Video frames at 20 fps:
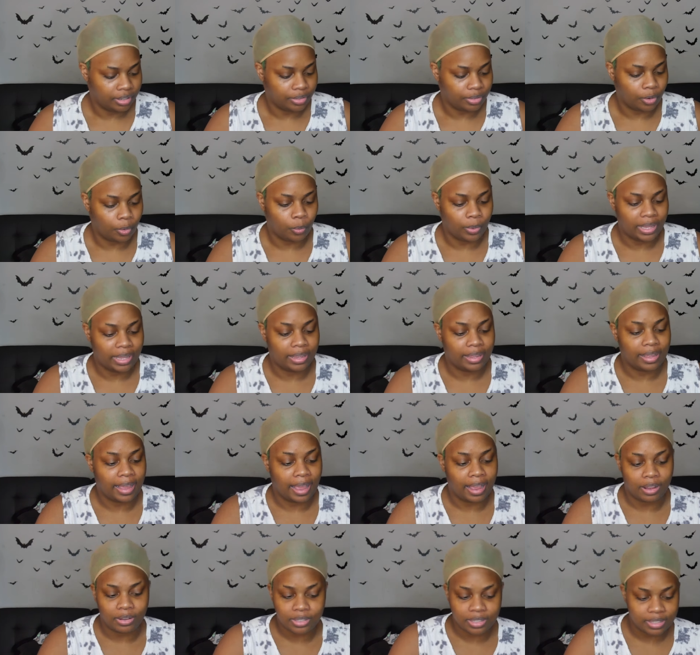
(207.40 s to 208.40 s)
the wig
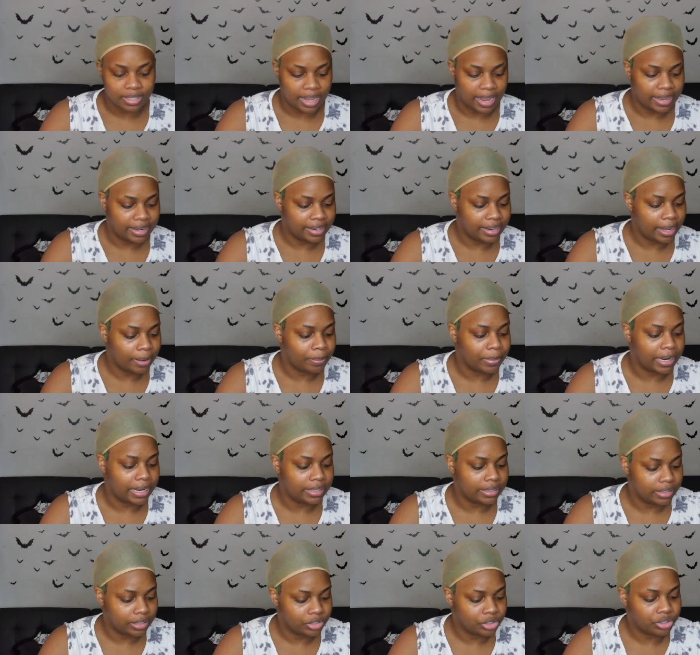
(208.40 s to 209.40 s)
outside yet, but I
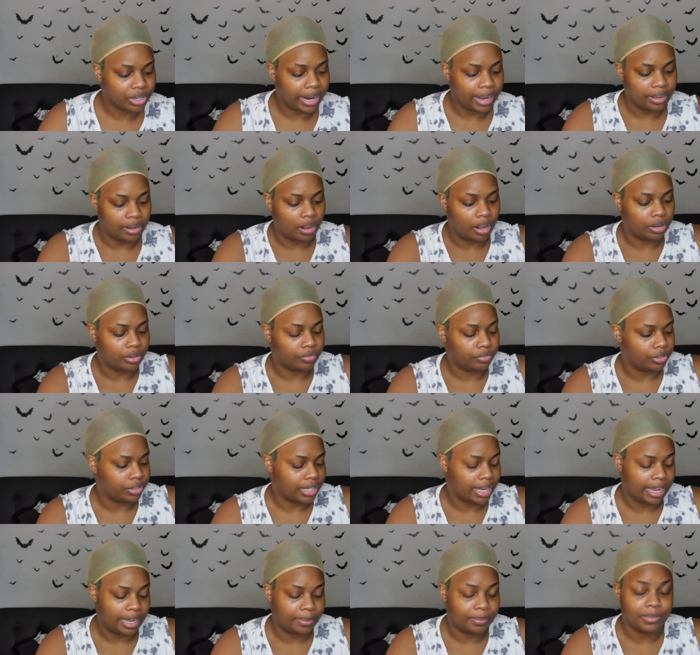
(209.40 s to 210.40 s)
did try it on a few
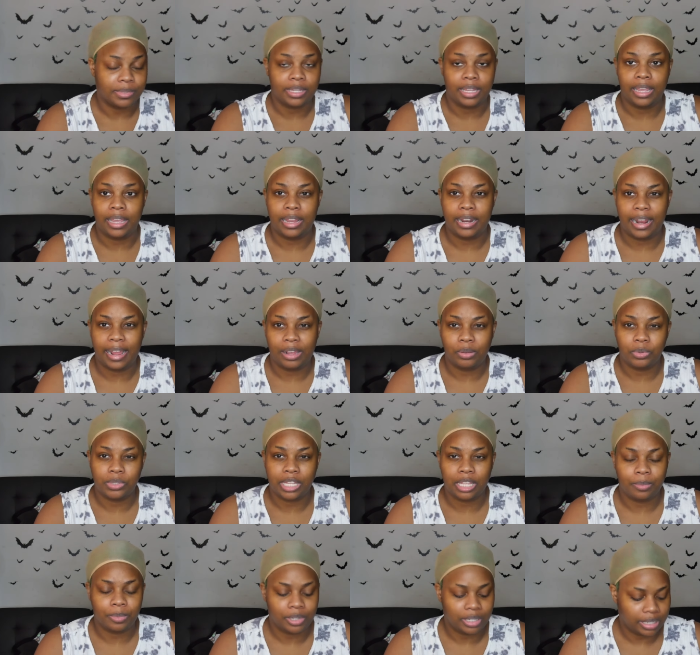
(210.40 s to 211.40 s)
times and I was
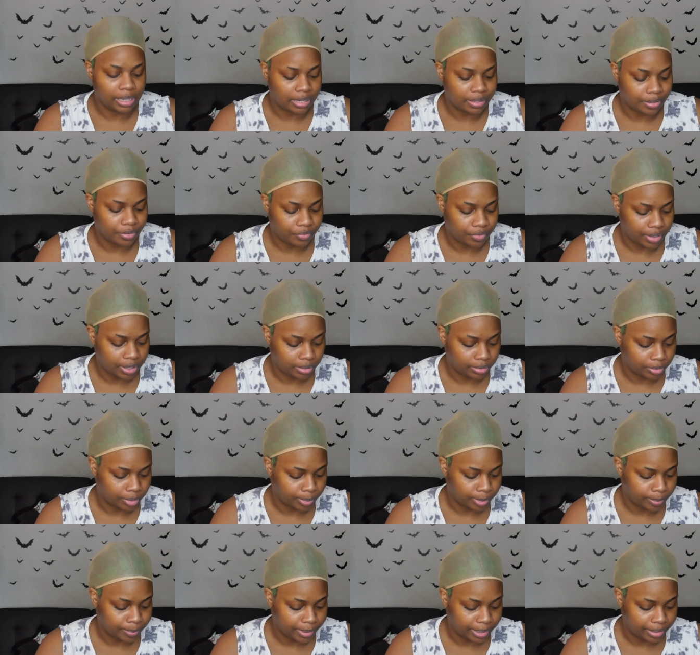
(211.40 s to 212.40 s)
able to get it to fit a little
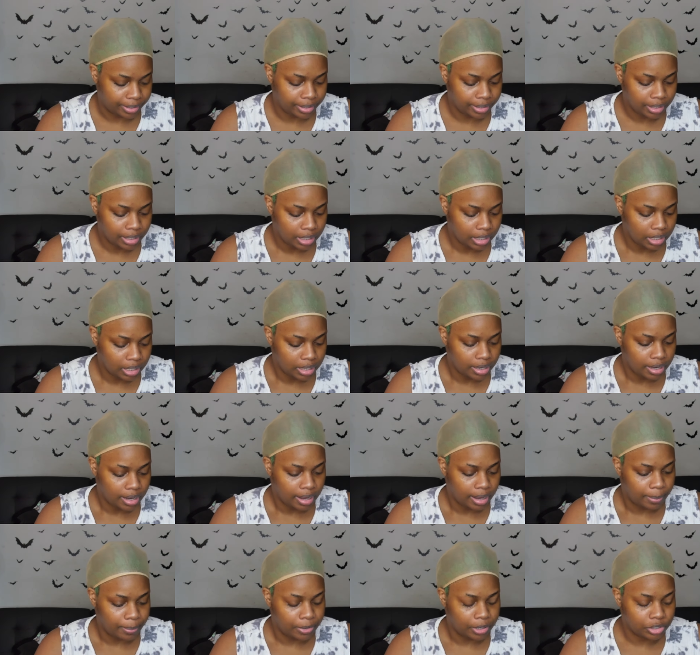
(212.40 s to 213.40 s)
bit better.
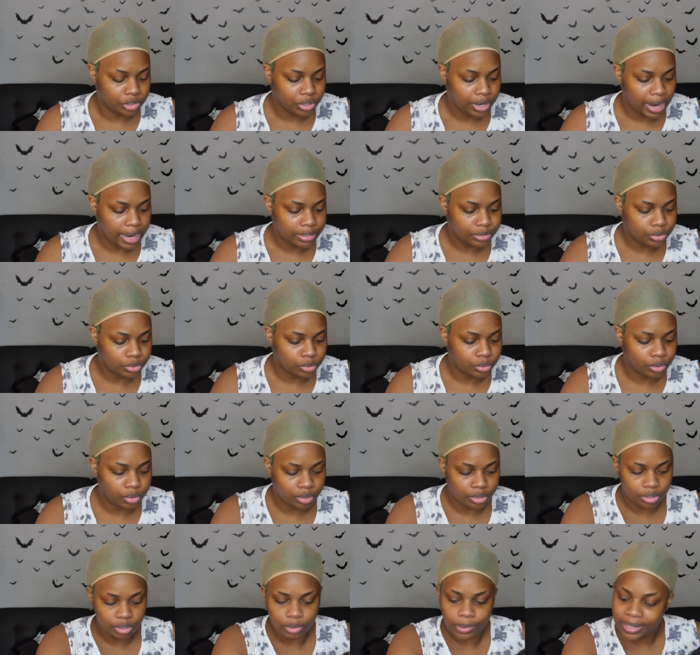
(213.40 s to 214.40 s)
I'm gonna try to
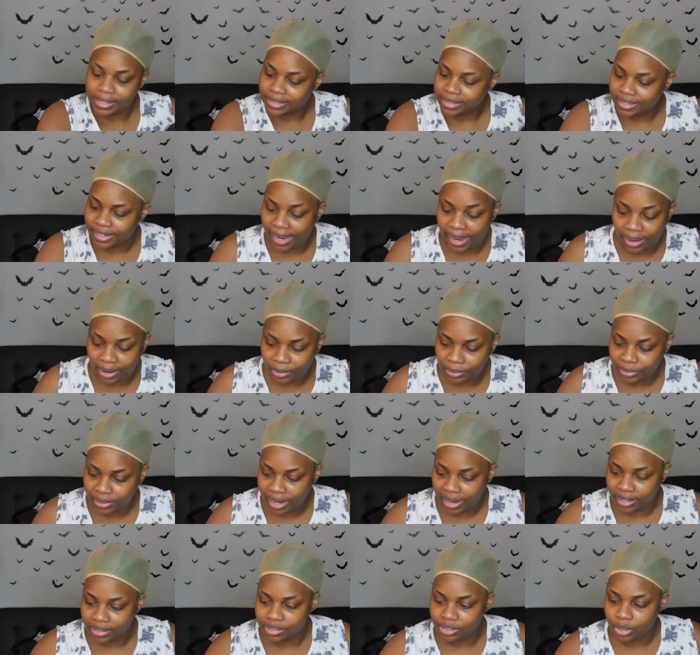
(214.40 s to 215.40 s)
glue it down.
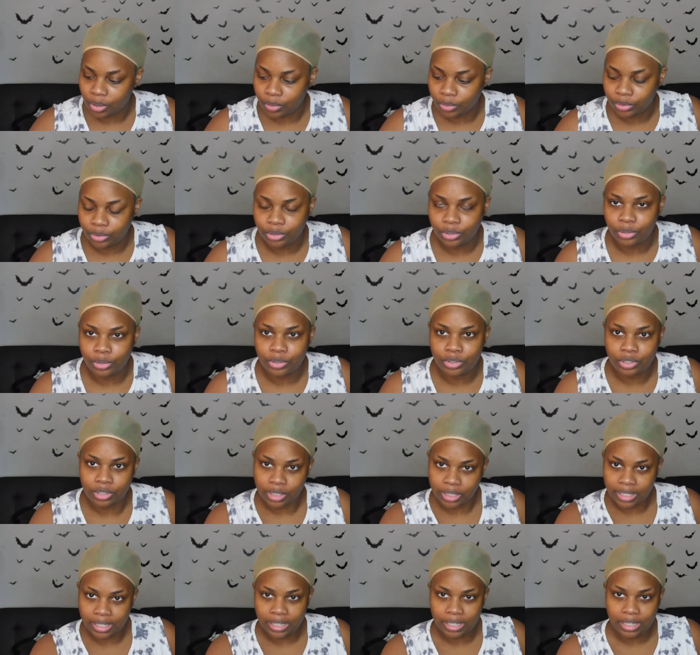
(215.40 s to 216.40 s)
I don't
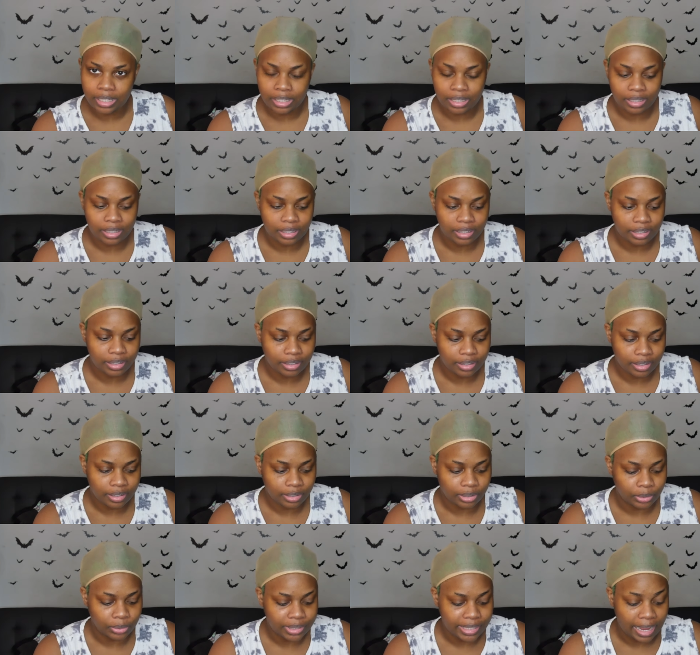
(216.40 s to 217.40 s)
usually
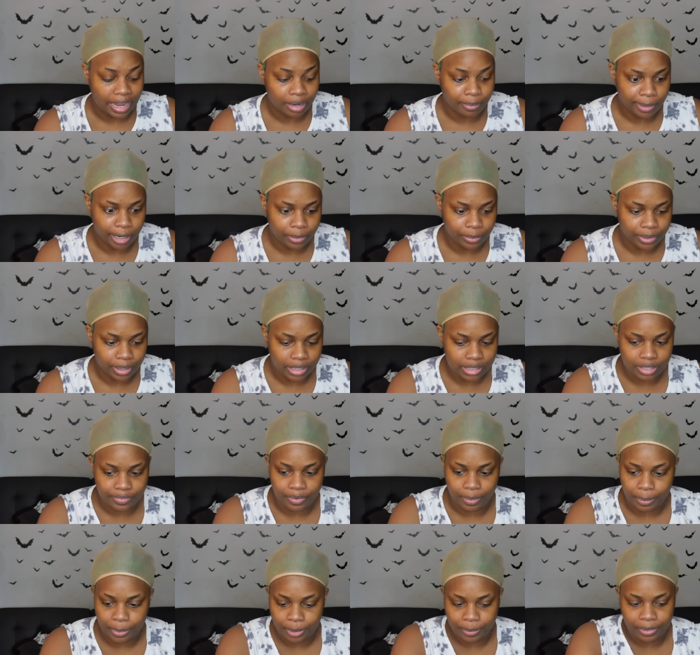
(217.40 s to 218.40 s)
glue down my wigs if
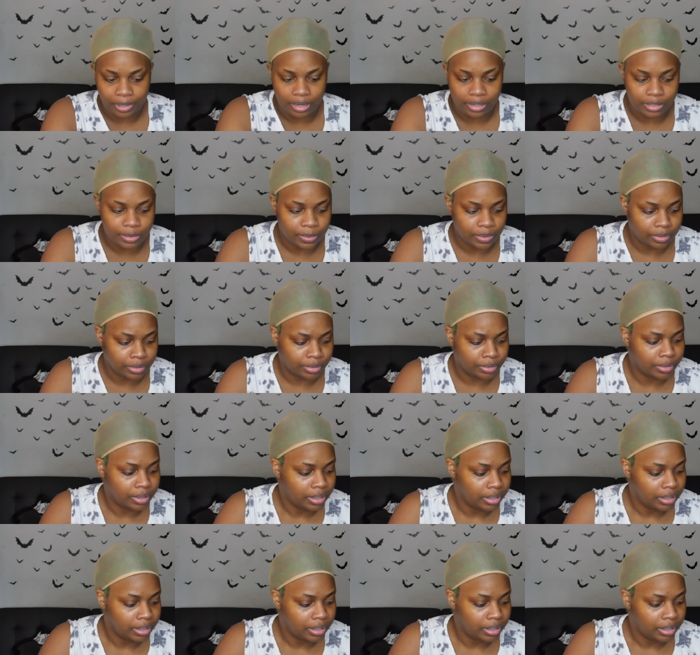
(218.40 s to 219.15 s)
I'm gonna be honest with you.